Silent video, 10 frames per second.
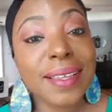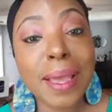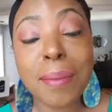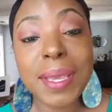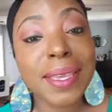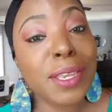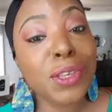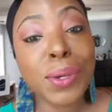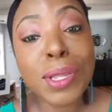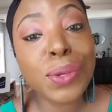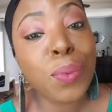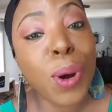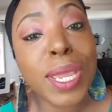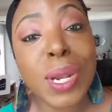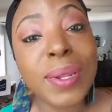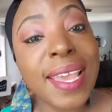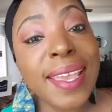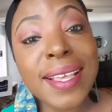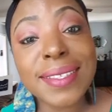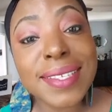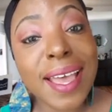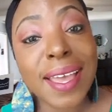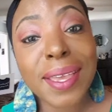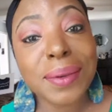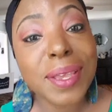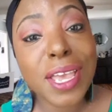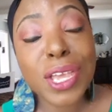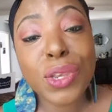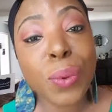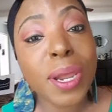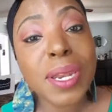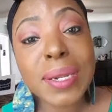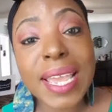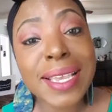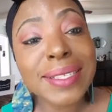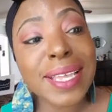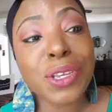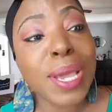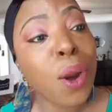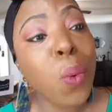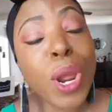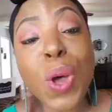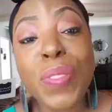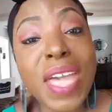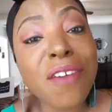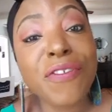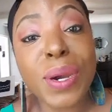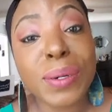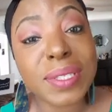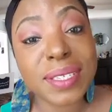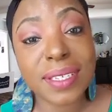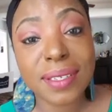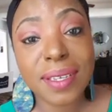I mean, you're working on that inside. You're working on that inside. You got to work on that first.